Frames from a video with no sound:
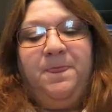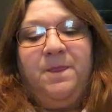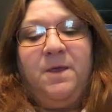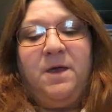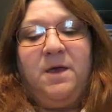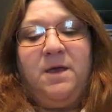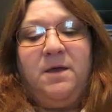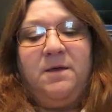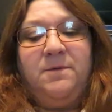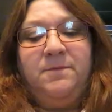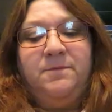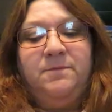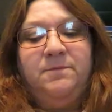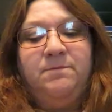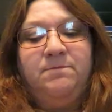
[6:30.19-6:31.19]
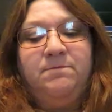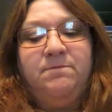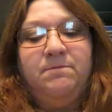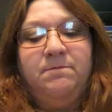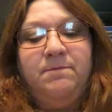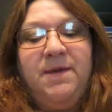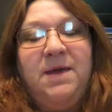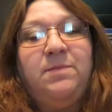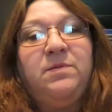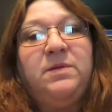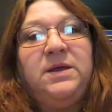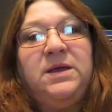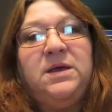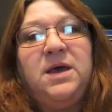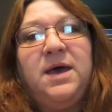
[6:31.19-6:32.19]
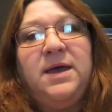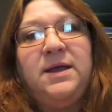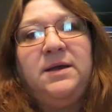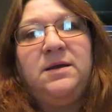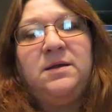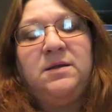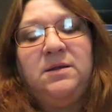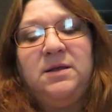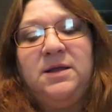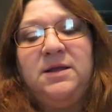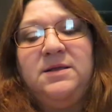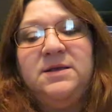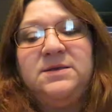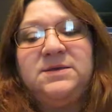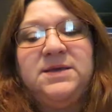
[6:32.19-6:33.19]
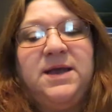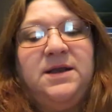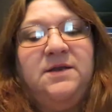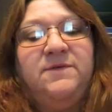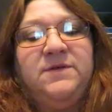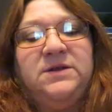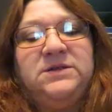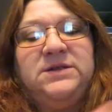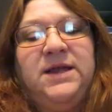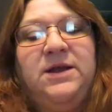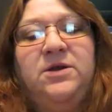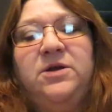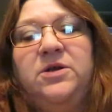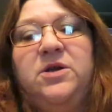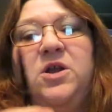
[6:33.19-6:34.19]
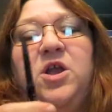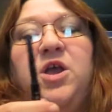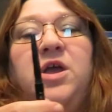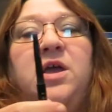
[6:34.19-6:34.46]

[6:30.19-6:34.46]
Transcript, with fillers: the Maybelline kind in this kind of container